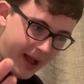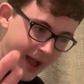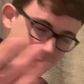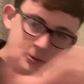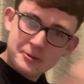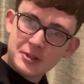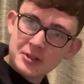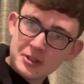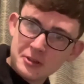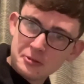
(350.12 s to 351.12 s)

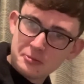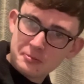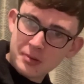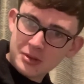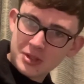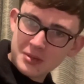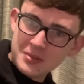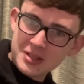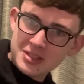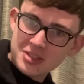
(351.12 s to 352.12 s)
after you've put
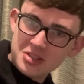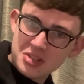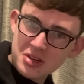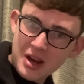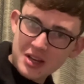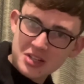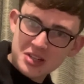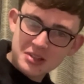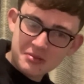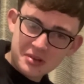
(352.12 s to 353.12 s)
them in a
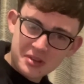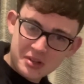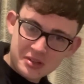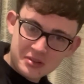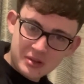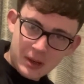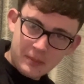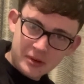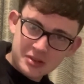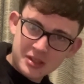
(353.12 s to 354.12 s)
situation where they're
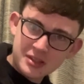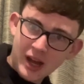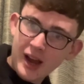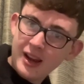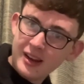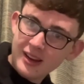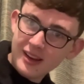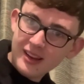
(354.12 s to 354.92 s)
about to die?